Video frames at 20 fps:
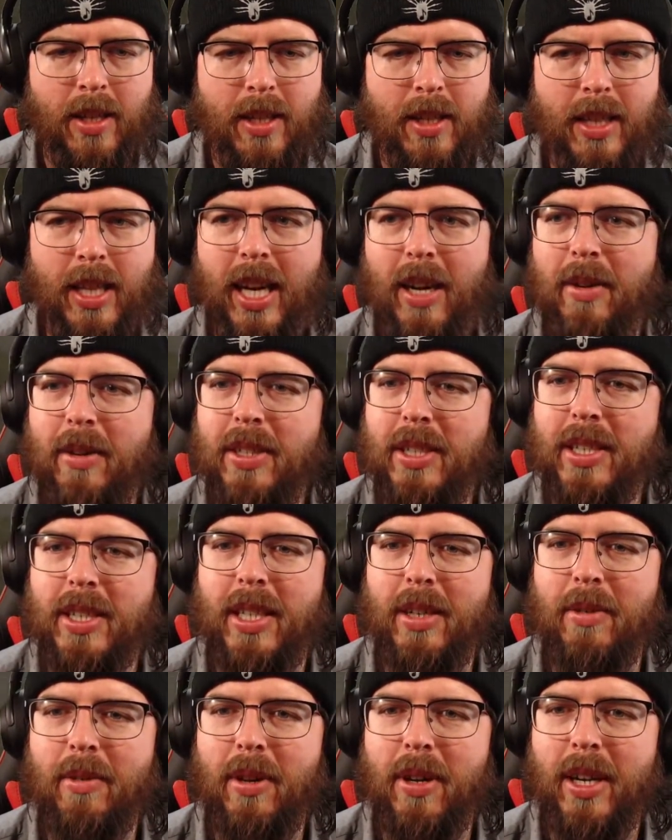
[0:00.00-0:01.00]
That was
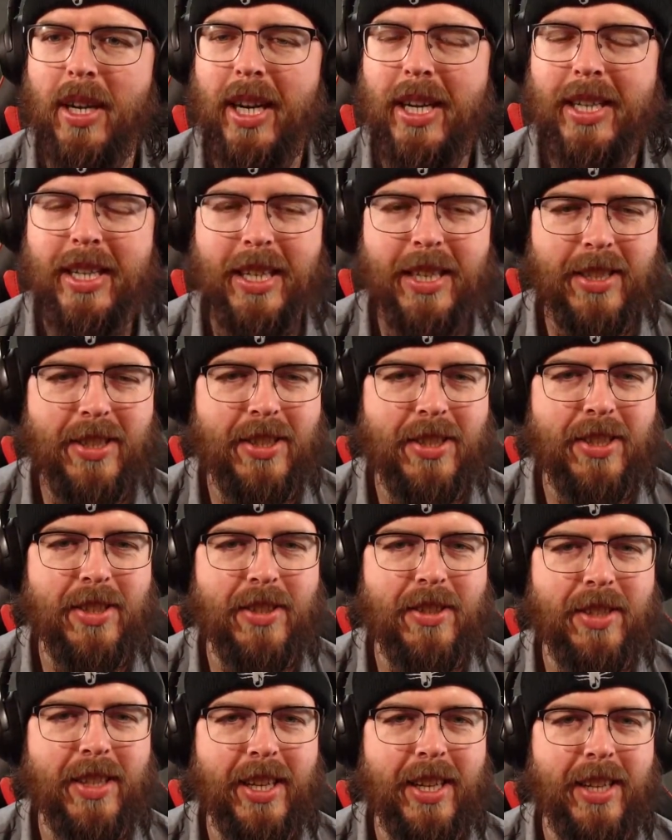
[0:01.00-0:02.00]
the what I needed to
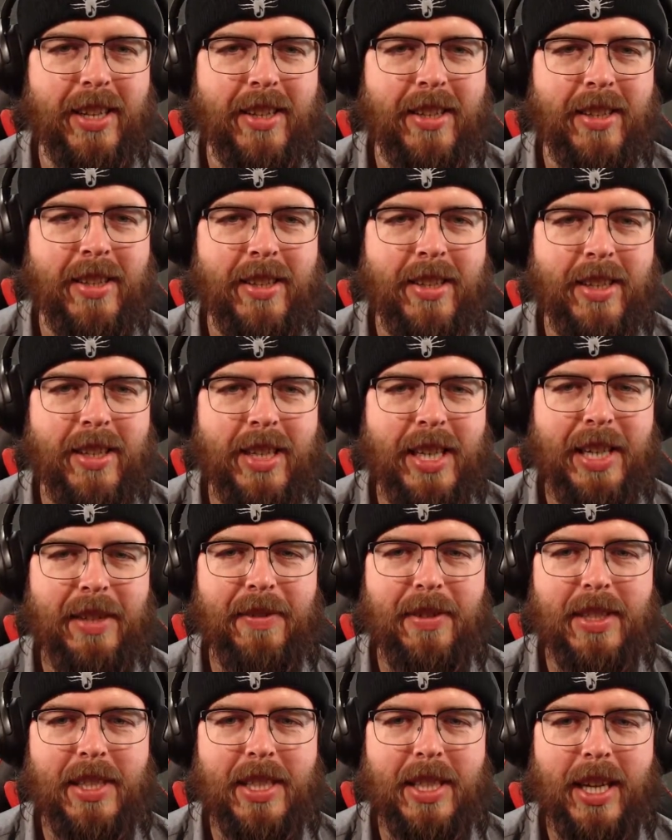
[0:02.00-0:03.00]
do then. If
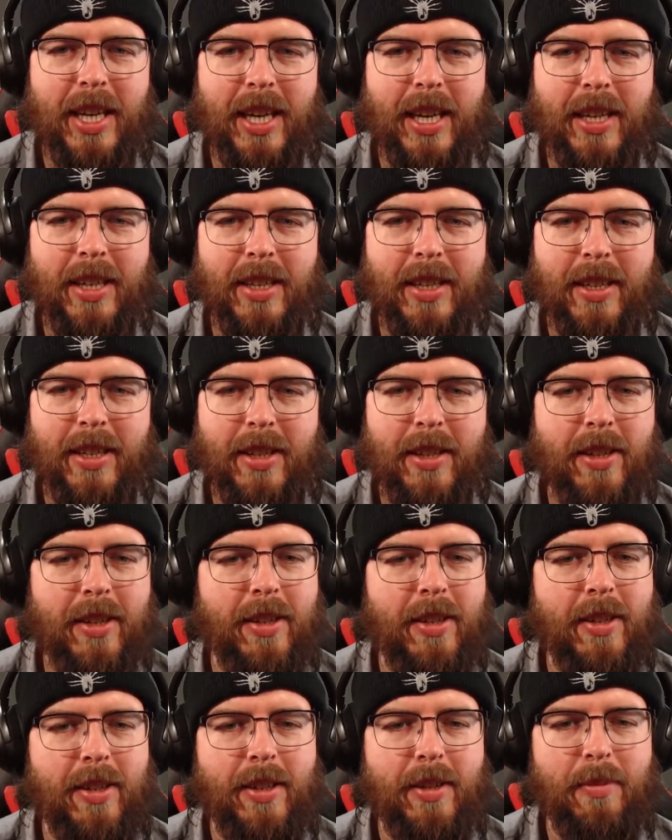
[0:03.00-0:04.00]
in doubt,
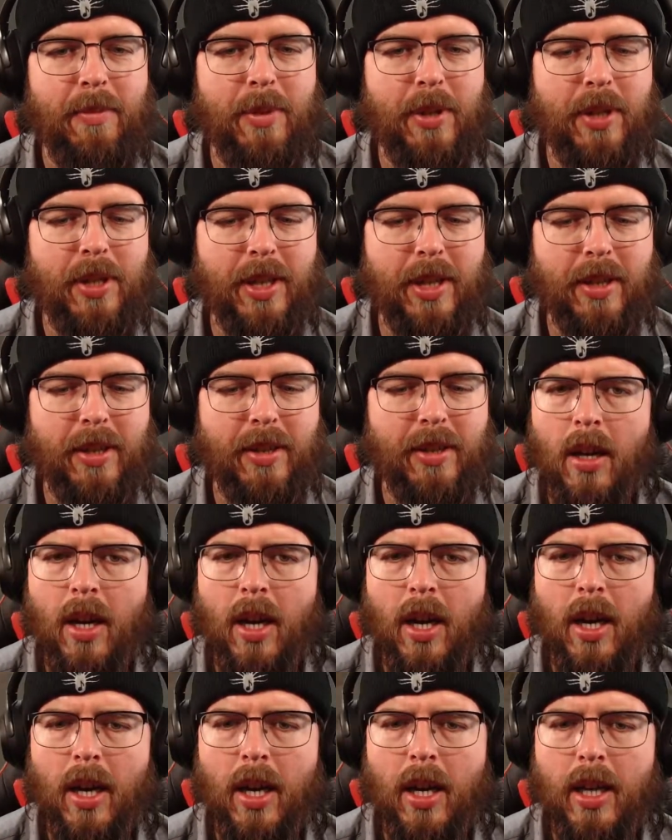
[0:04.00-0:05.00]
murder.
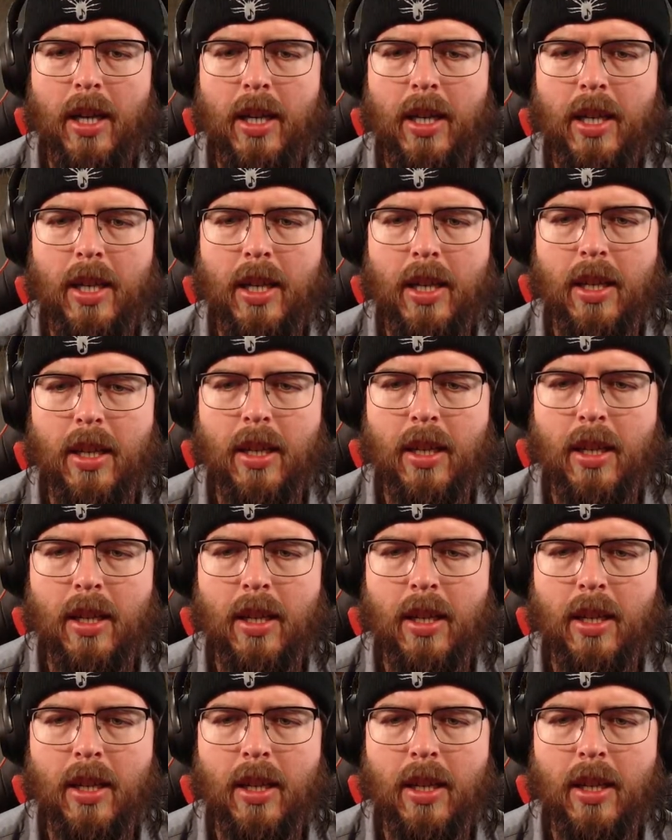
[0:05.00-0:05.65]
Hi.